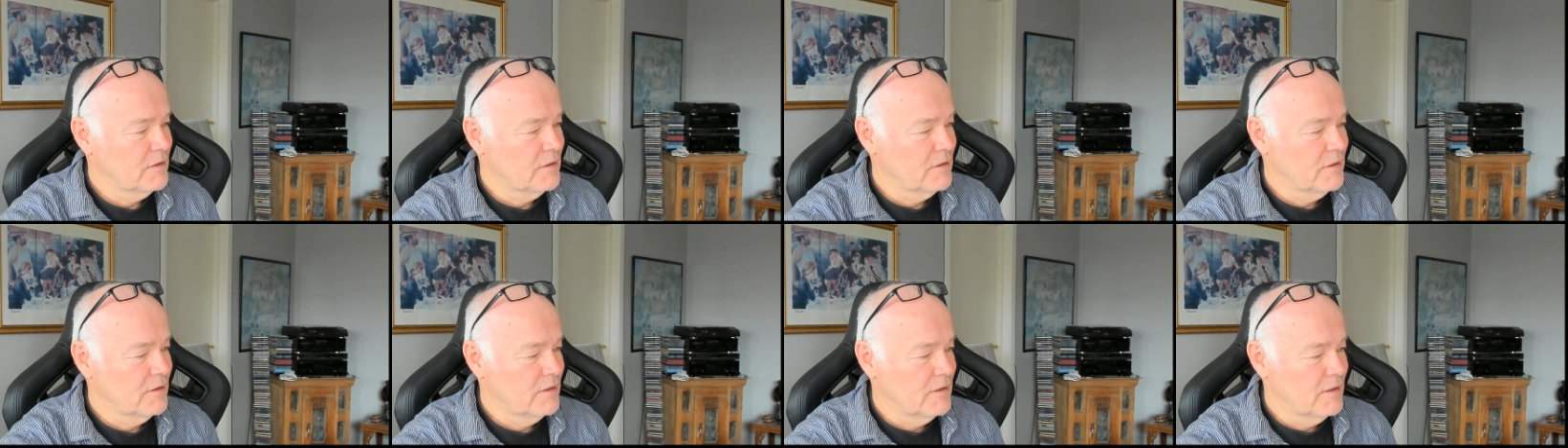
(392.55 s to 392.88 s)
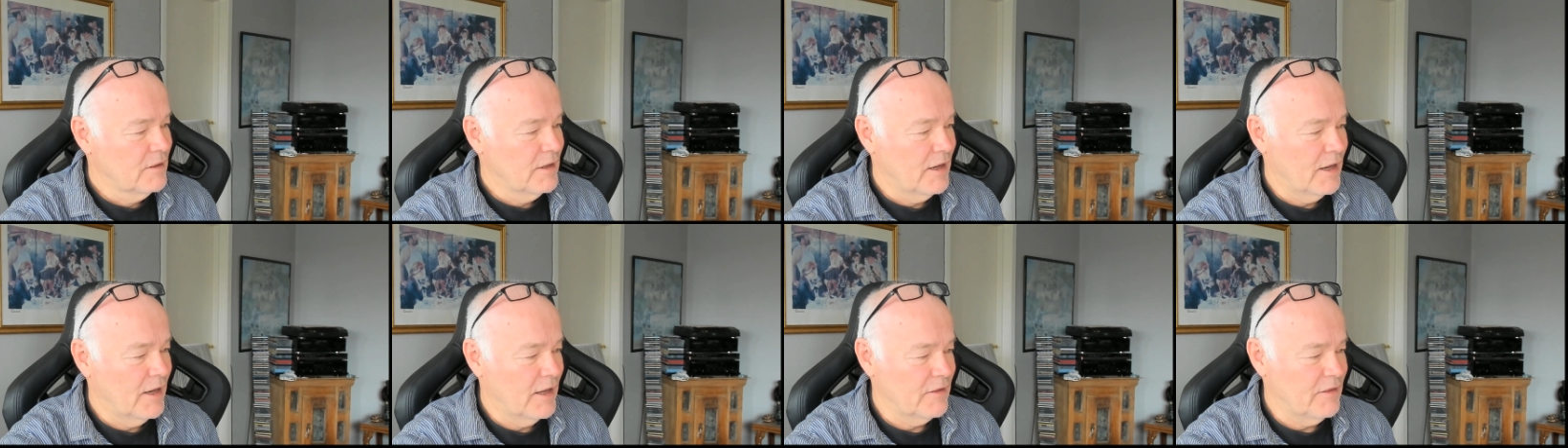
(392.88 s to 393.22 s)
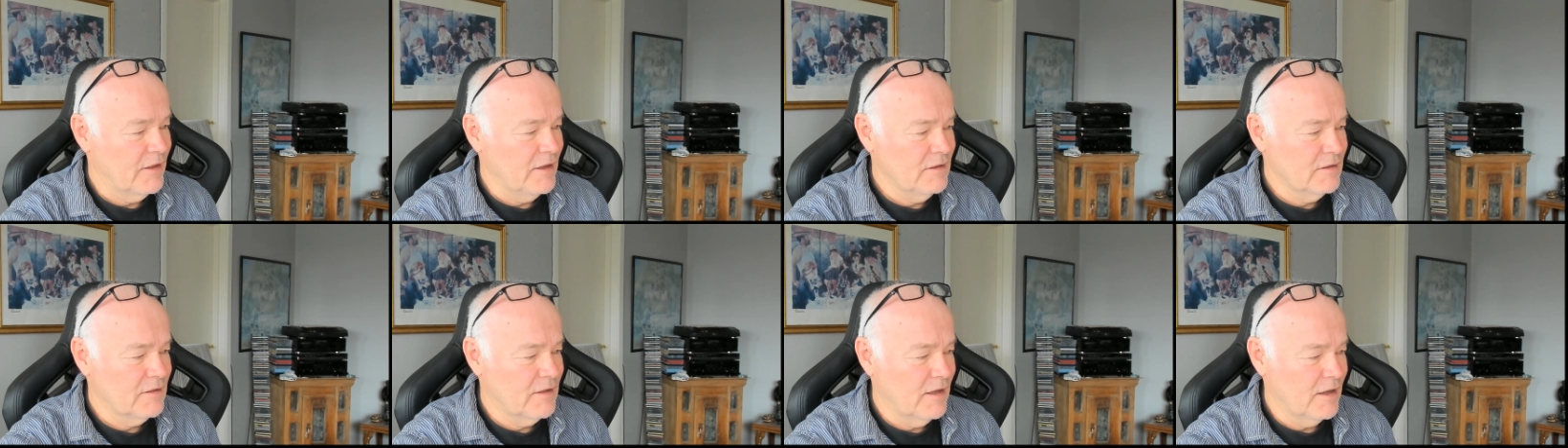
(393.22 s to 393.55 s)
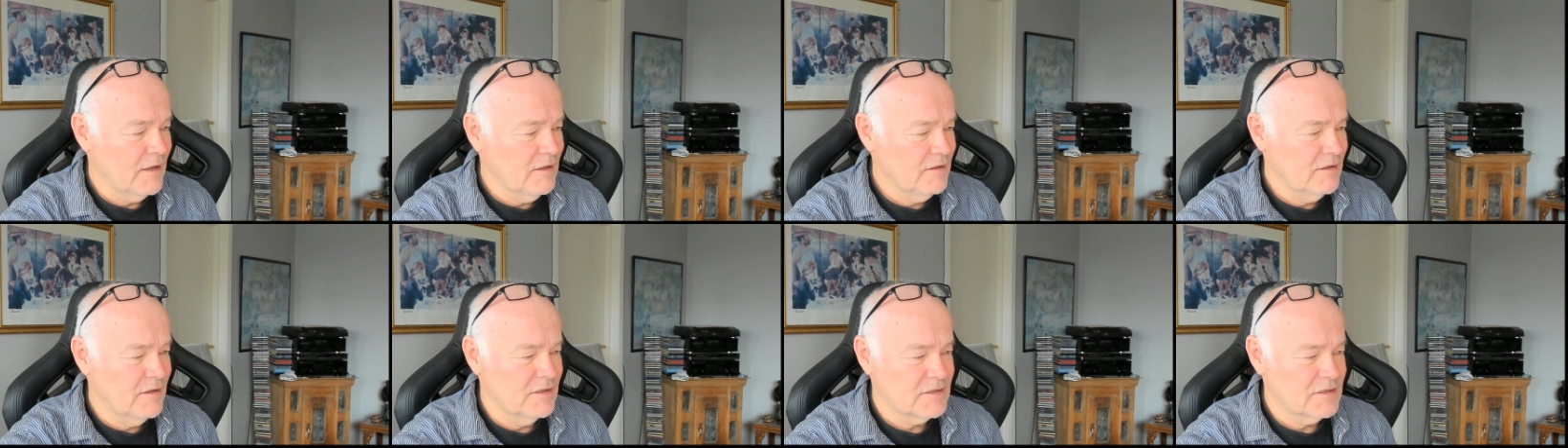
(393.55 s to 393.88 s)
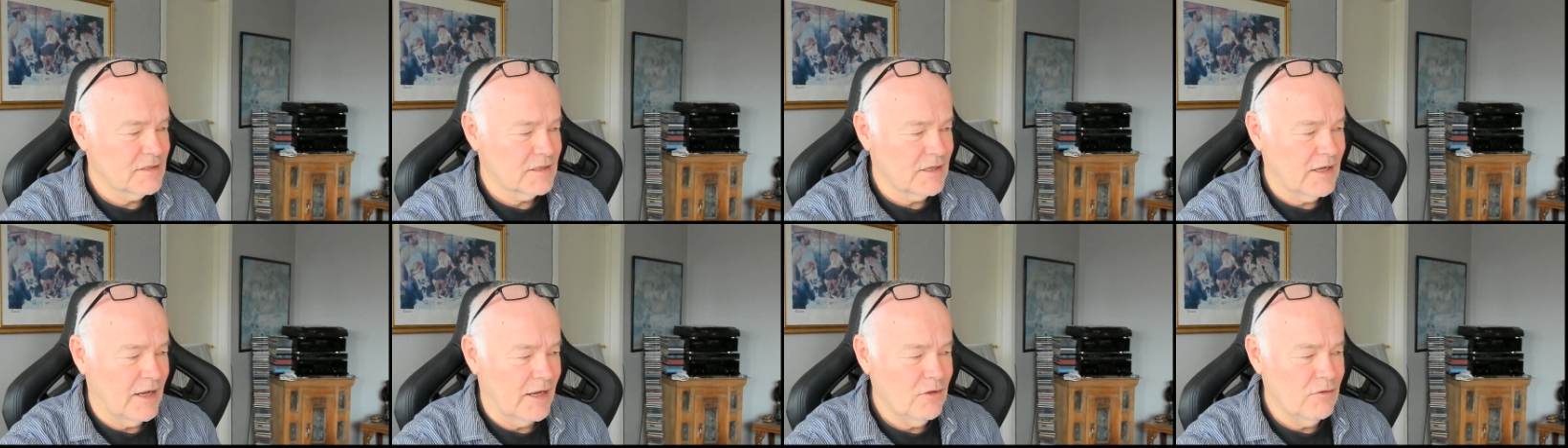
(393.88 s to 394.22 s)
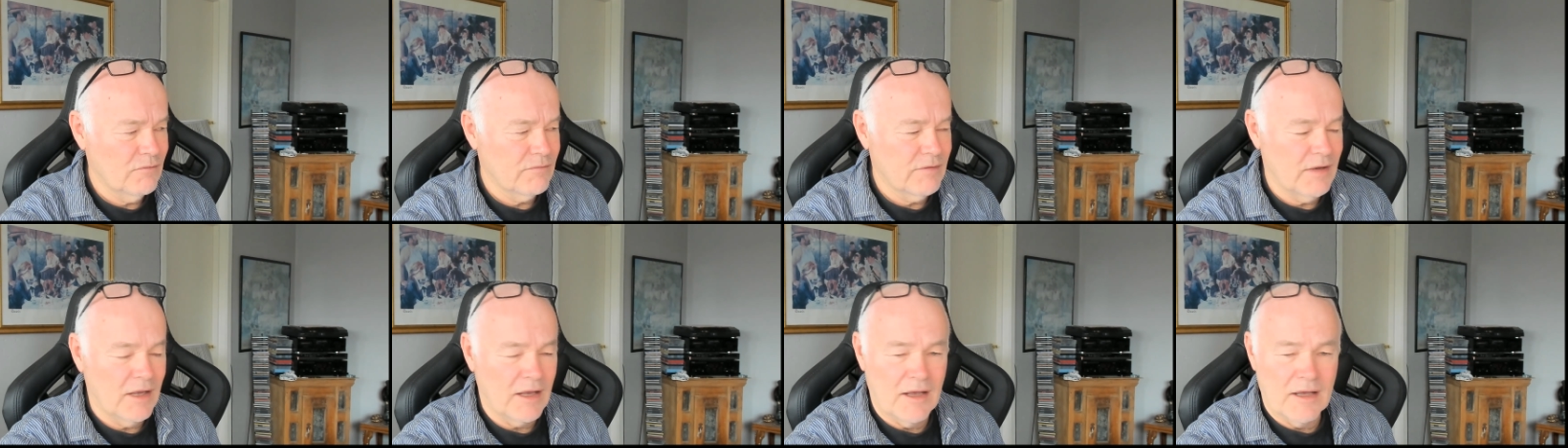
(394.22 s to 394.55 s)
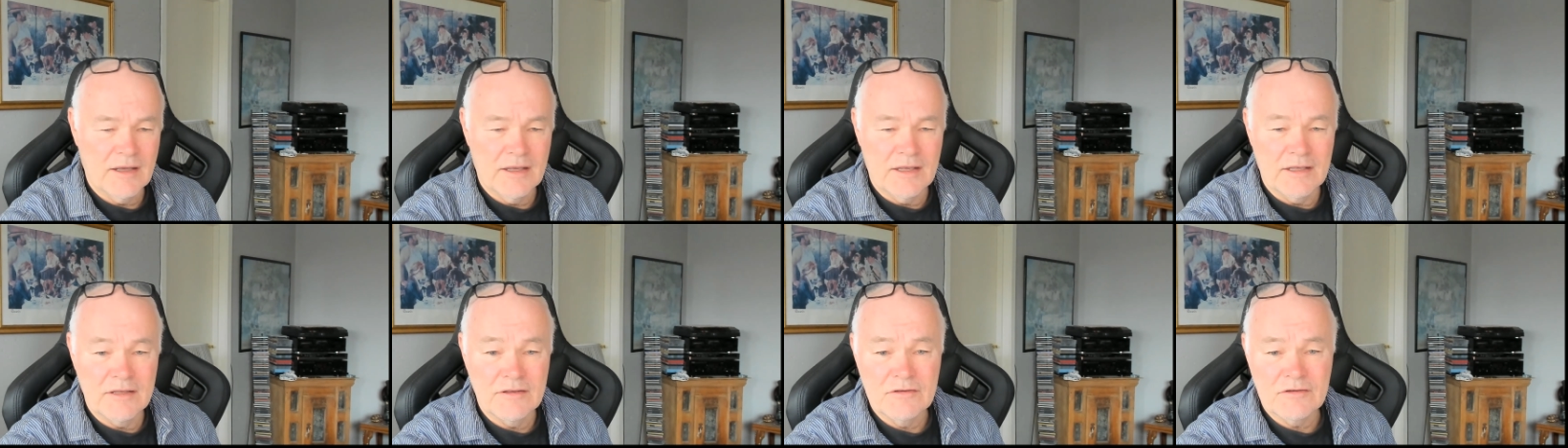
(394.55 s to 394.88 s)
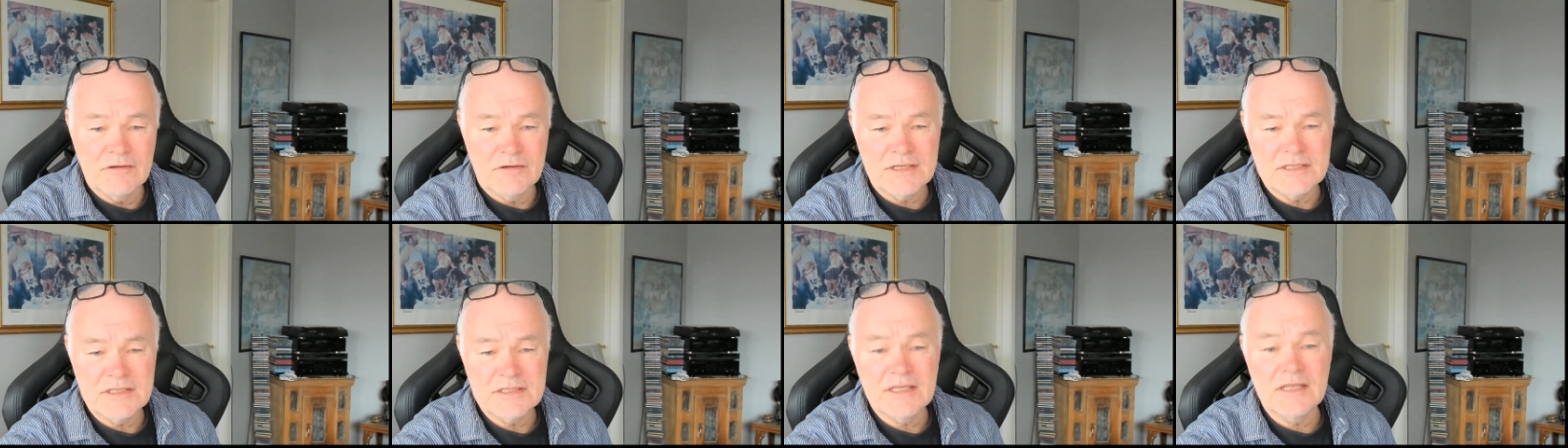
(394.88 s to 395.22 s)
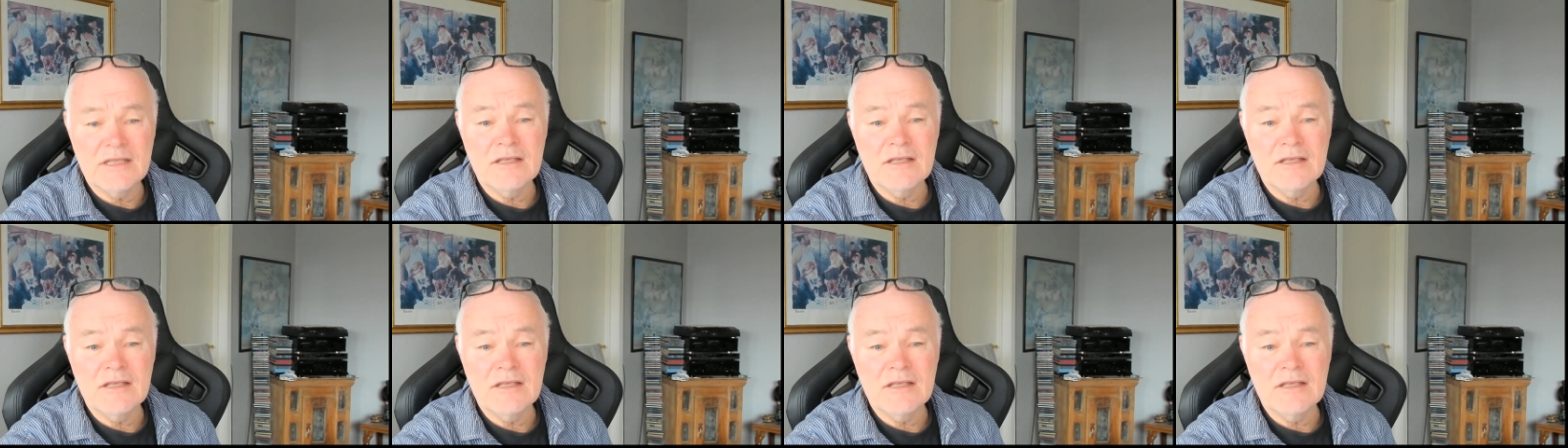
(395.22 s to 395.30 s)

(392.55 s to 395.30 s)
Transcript: I think that is kind of an interesting